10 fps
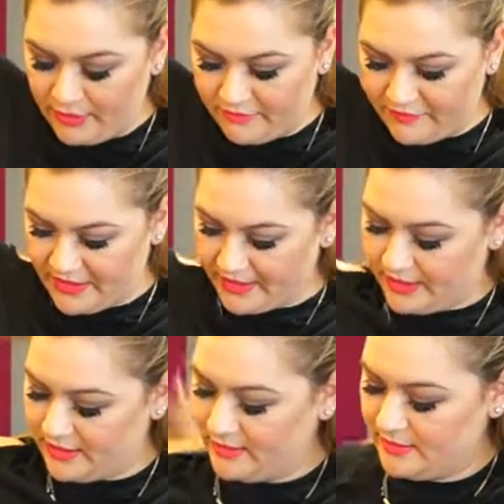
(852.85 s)
of
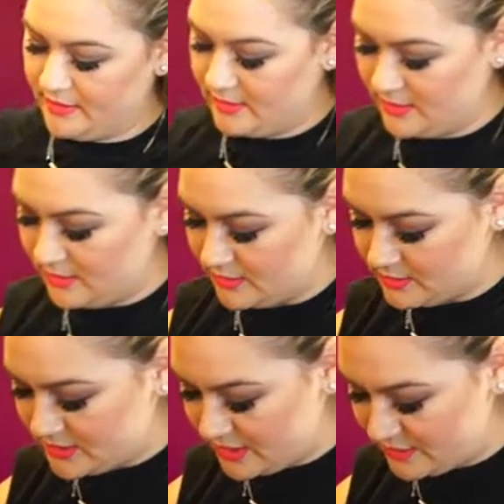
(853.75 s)
hair
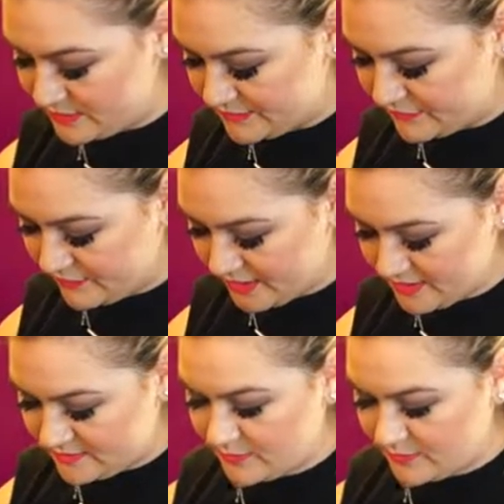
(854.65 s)
to use for this.